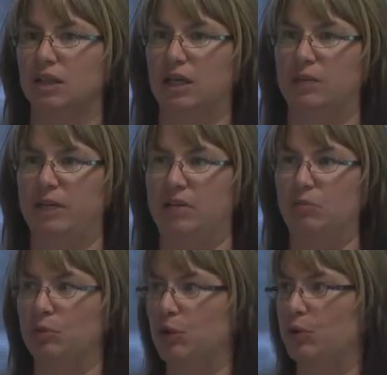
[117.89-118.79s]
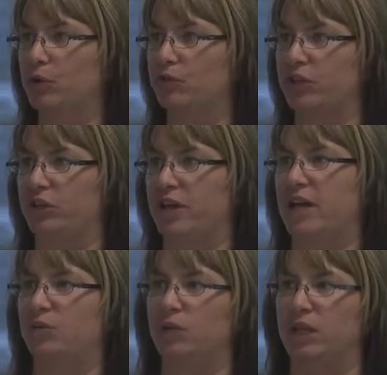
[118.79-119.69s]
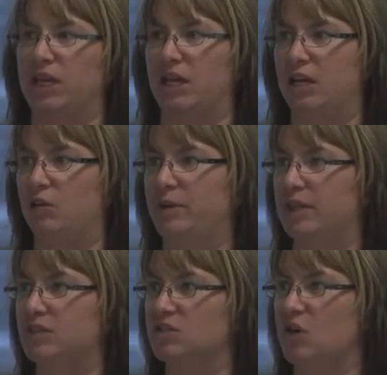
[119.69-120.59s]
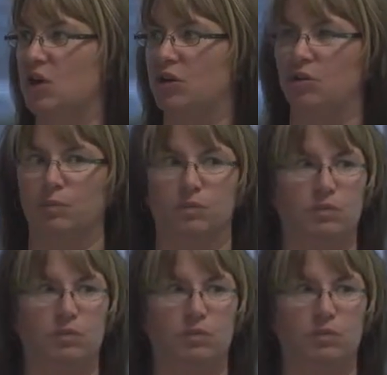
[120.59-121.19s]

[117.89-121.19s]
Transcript: Anybody have a blower over their head where they can't hear me at this volume?